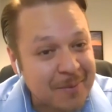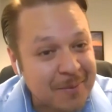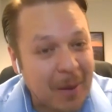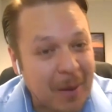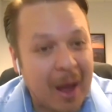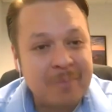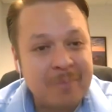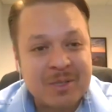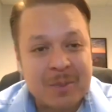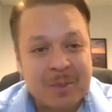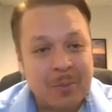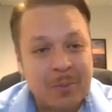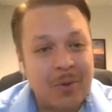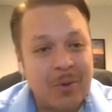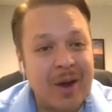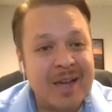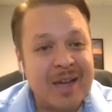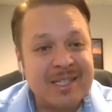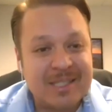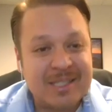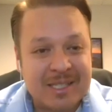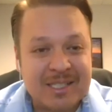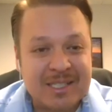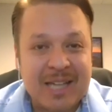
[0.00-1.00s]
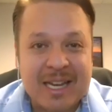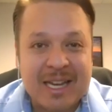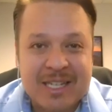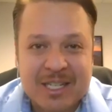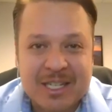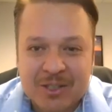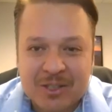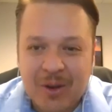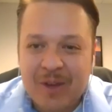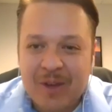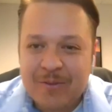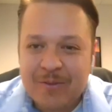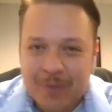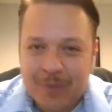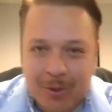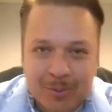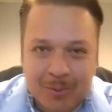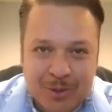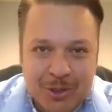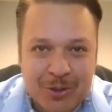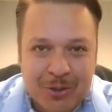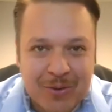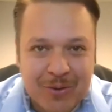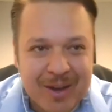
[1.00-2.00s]
I'm surprised since I did. So I filmed
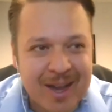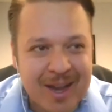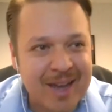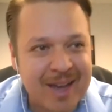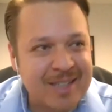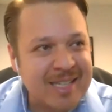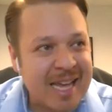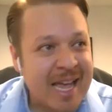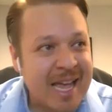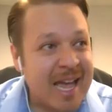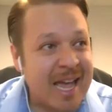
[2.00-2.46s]
two ads.